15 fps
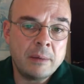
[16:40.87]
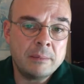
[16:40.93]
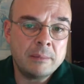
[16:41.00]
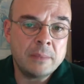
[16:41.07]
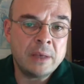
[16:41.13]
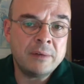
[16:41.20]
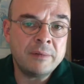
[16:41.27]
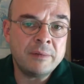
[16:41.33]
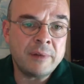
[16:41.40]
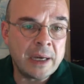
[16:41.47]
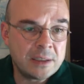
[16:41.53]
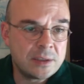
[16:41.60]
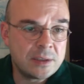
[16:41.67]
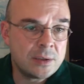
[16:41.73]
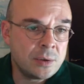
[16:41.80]

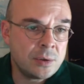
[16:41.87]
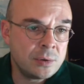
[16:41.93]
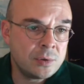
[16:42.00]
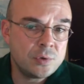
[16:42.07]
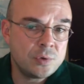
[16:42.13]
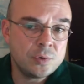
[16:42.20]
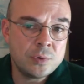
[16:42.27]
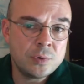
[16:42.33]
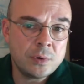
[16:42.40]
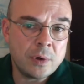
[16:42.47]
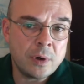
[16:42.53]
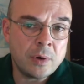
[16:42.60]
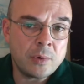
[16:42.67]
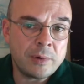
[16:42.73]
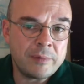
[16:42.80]
invite you to
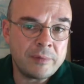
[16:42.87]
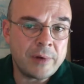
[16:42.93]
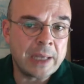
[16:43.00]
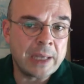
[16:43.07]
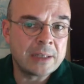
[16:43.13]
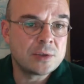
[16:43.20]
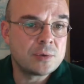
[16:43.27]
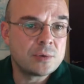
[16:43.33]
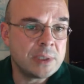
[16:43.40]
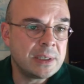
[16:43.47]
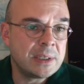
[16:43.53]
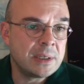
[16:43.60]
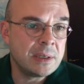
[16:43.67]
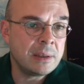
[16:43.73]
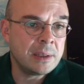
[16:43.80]
reflect
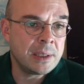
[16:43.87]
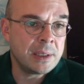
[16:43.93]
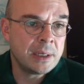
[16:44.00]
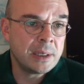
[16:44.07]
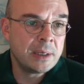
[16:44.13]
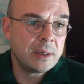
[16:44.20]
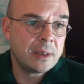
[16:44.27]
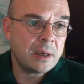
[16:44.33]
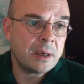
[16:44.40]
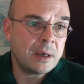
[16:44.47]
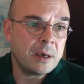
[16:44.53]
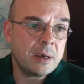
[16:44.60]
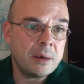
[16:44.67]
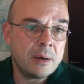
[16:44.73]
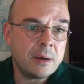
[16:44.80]
critically
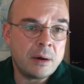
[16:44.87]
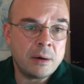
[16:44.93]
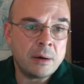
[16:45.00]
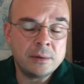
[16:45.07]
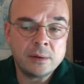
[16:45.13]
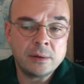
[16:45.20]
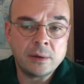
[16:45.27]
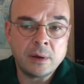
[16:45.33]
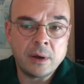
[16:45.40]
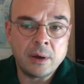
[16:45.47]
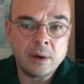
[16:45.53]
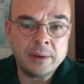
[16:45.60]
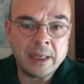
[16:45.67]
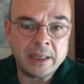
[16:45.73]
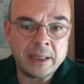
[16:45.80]
on
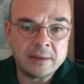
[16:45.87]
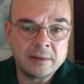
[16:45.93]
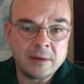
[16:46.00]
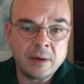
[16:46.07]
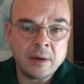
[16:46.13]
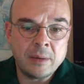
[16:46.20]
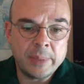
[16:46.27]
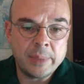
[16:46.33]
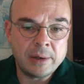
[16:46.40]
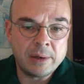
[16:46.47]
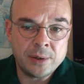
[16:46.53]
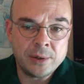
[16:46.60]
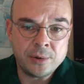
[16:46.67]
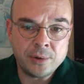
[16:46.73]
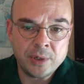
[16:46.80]
that
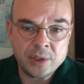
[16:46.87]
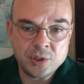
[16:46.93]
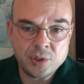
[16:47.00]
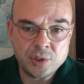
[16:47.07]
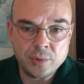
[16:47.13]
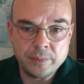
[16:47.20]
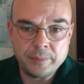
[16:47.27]
peculiar issue.